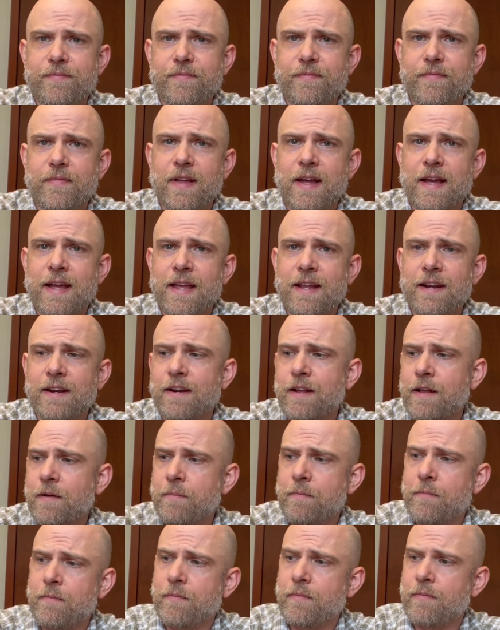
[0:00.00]
I ended
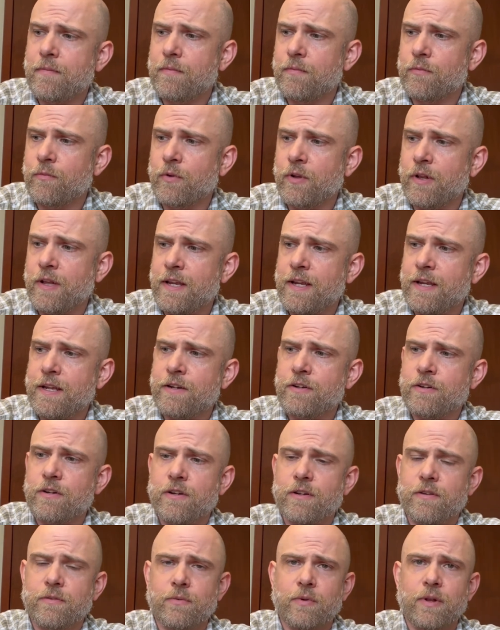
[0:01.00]
up
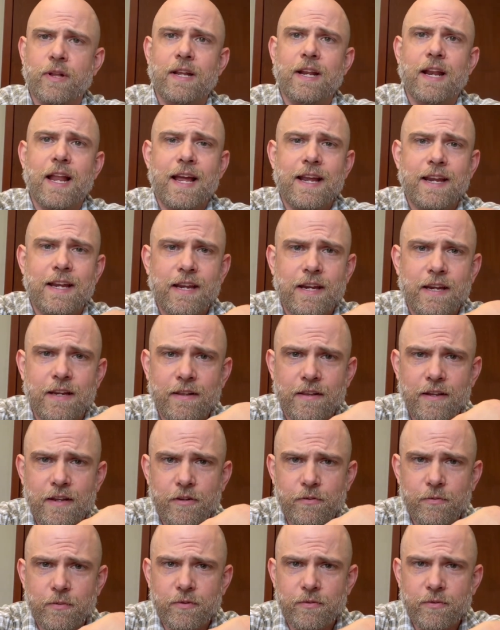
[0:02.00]
really liking
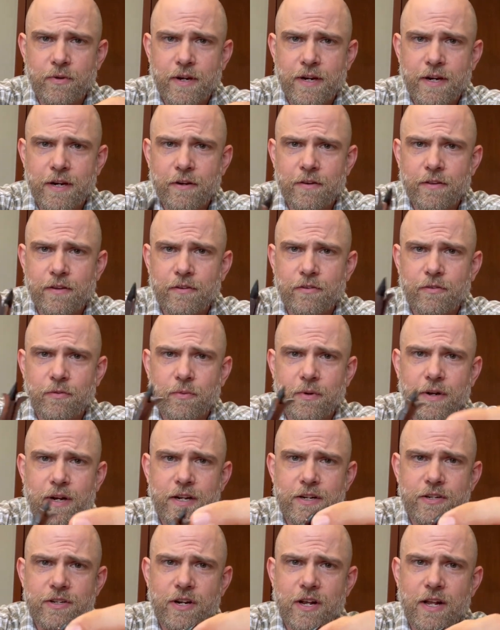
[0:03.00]
these ones right here. This is what
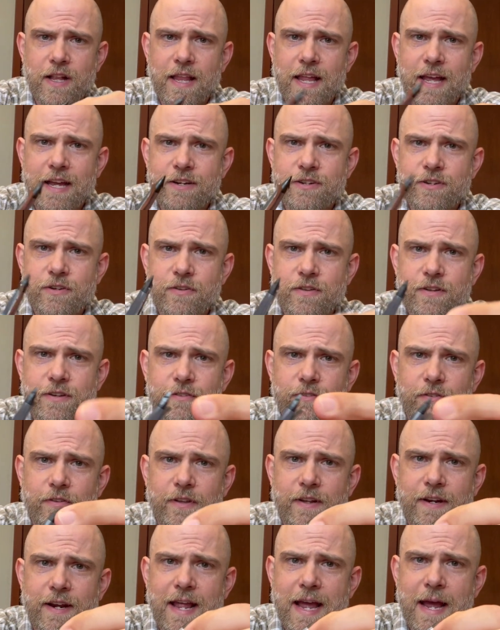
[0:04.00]
I shot last year. These are
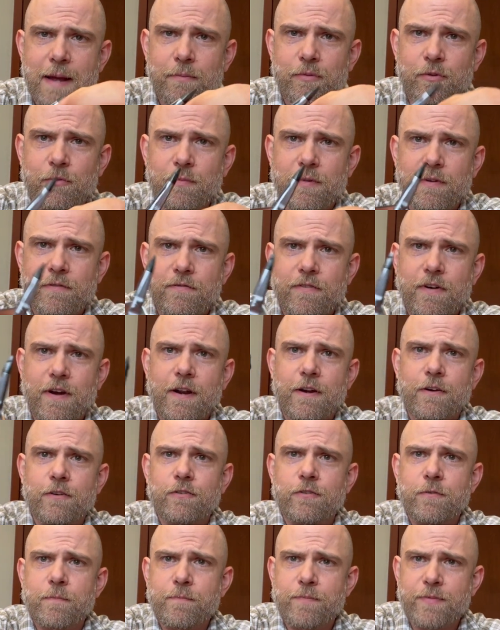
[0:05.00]
the Nap
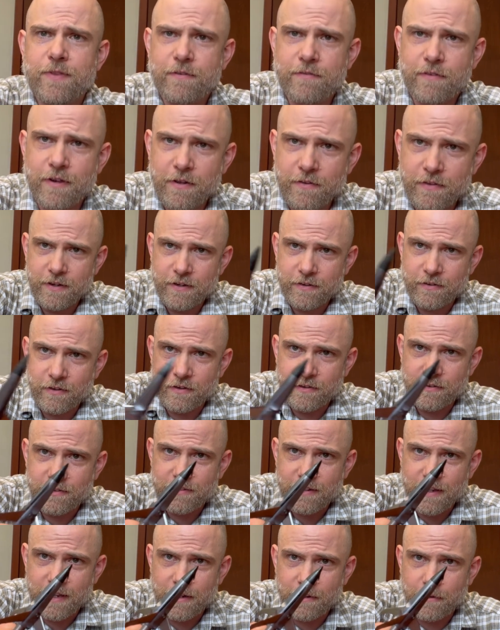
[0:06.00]
Spitfires. I found on
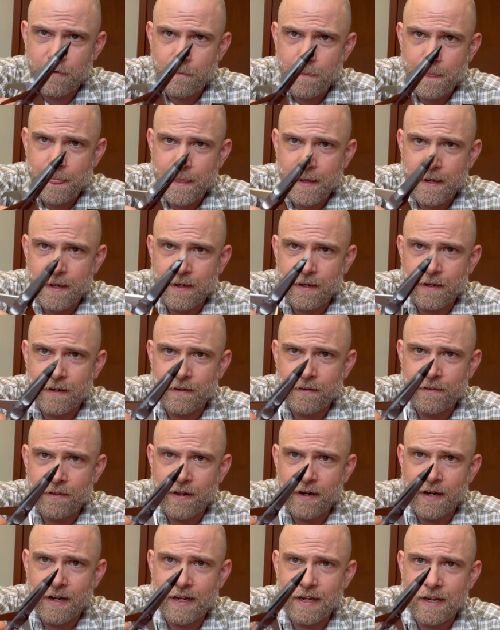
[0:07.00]
sale and
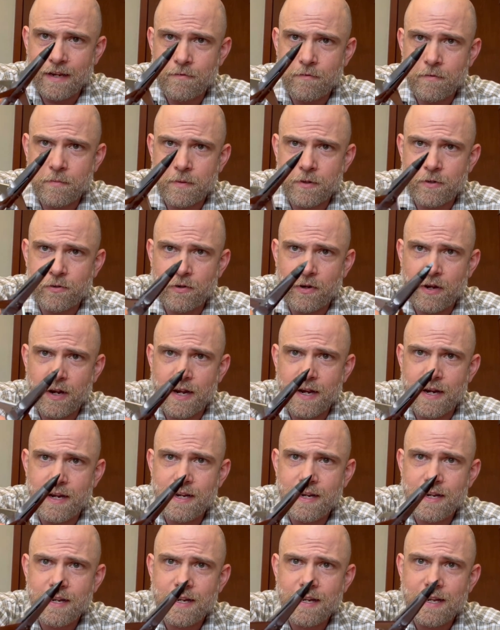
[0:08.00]
thought I'd give them a try,
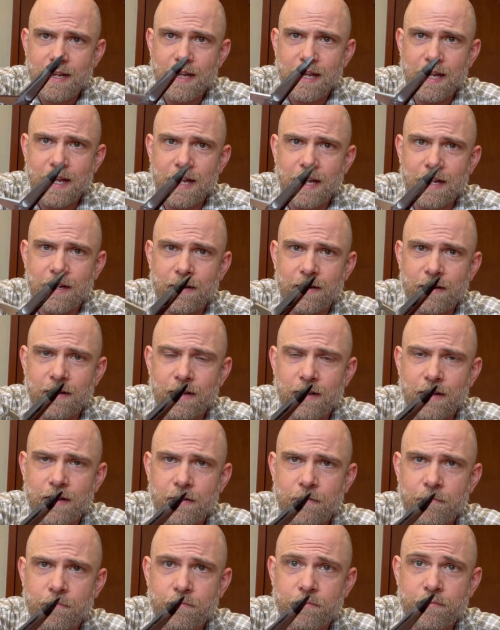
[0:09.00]
and
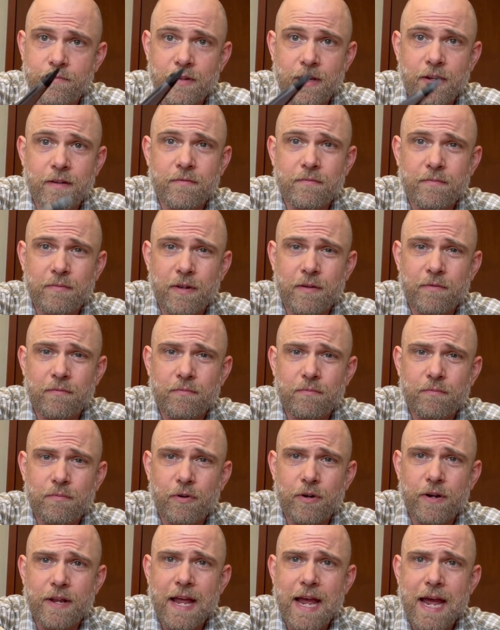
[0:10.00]
been
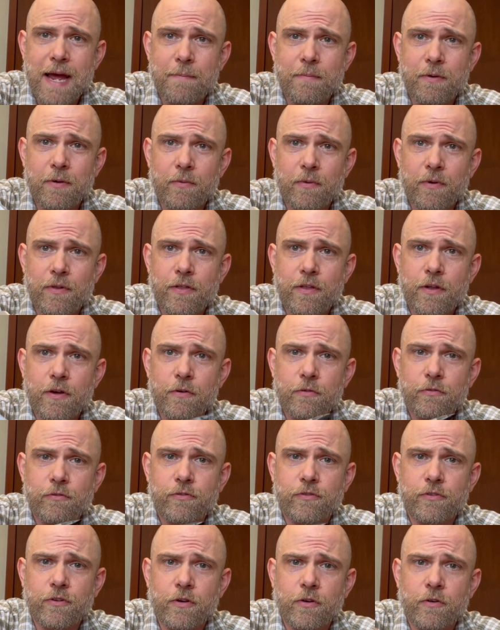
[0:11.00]
pretty happy with
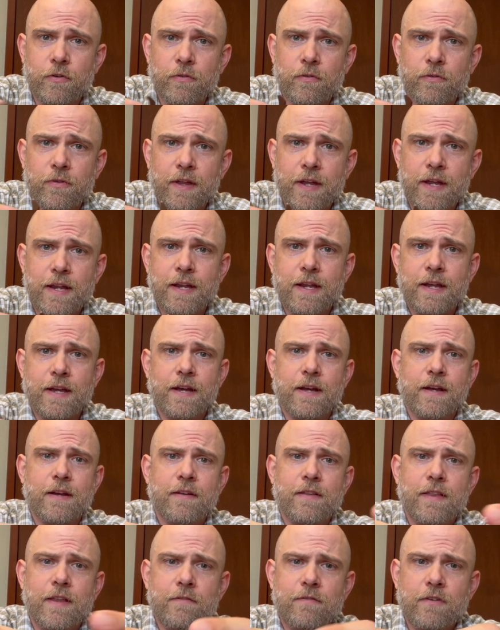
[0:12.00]
those. So
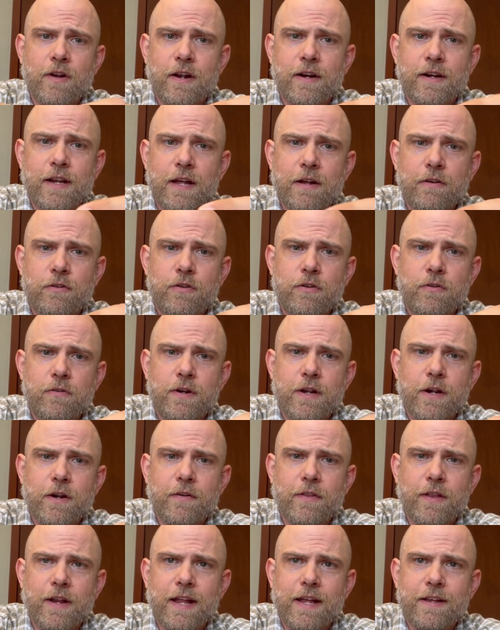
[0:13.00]
they've knocked down 2 deer
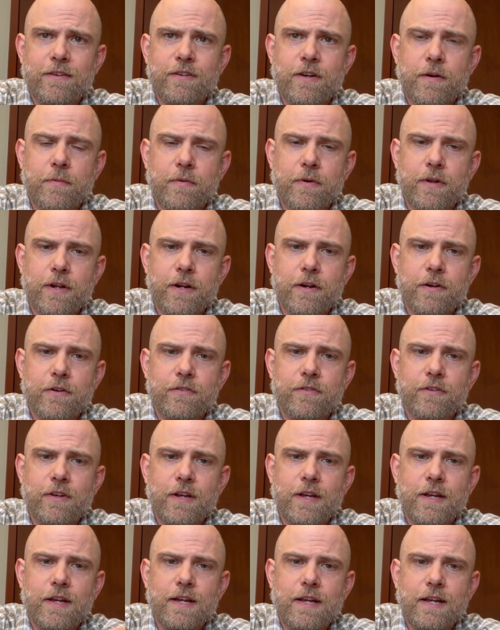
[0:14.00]
in the last couple of years
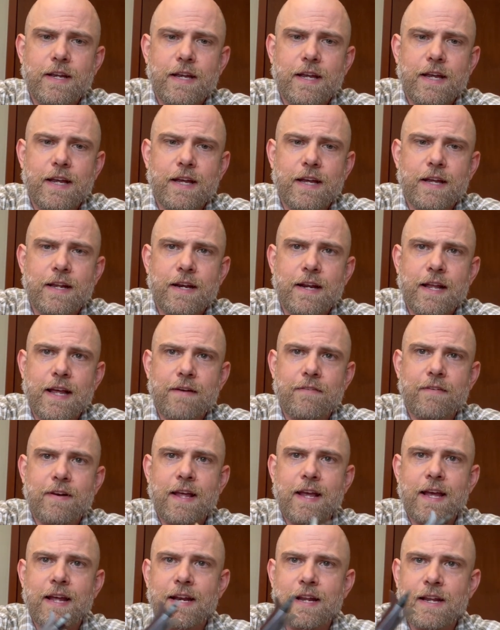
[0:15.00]
and haven't
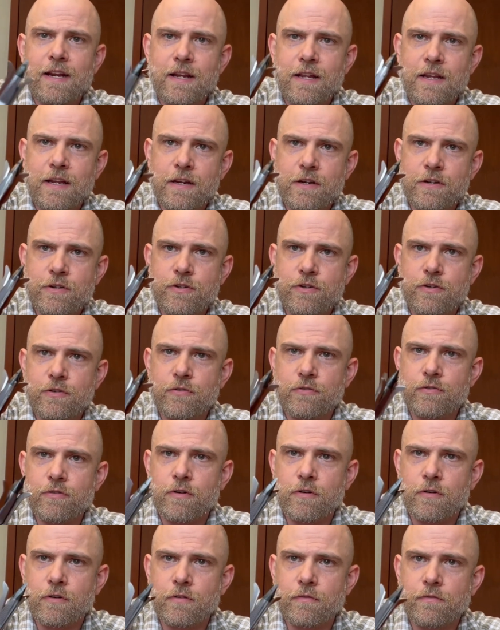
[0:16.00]
had any issues
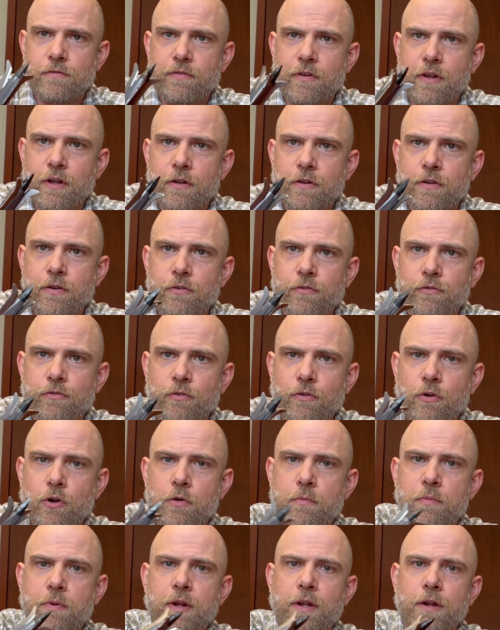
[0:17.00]
on failures or
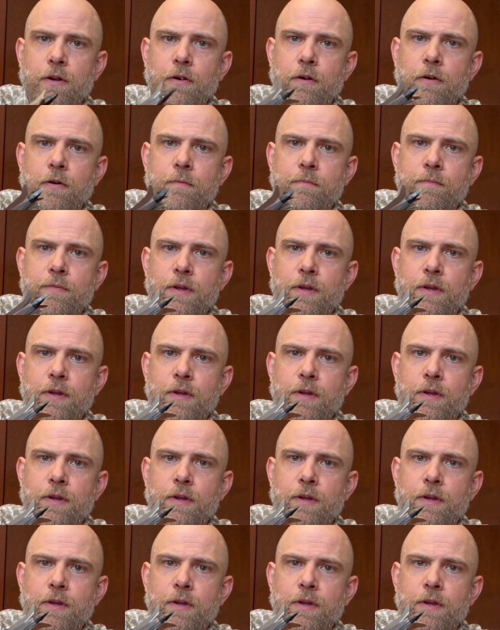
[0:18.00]
opening or